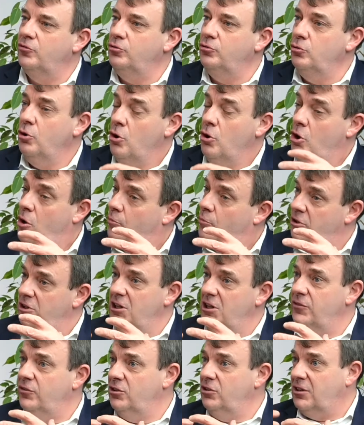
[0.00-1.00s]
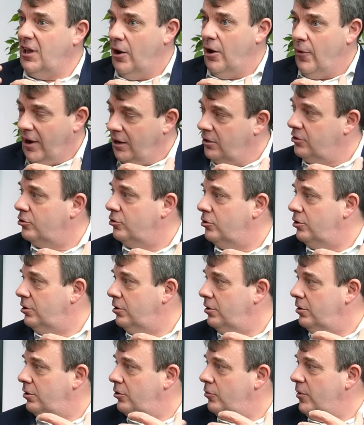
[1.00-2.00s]
view, but even
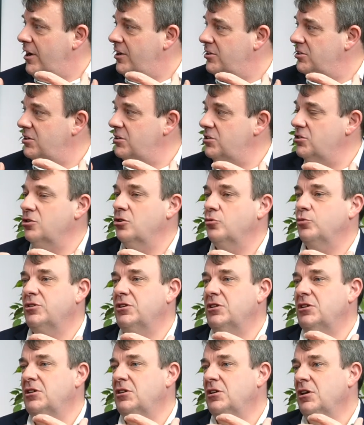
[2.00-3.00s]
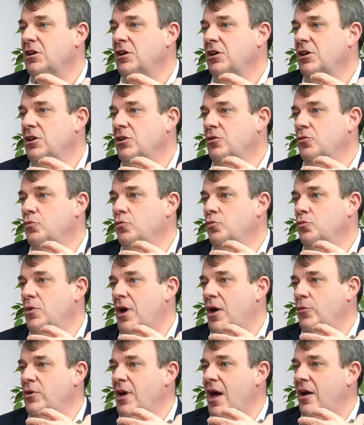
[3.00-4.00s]
character-wise.
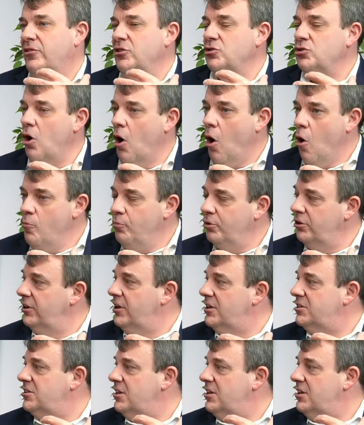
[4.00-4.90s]
We have this openness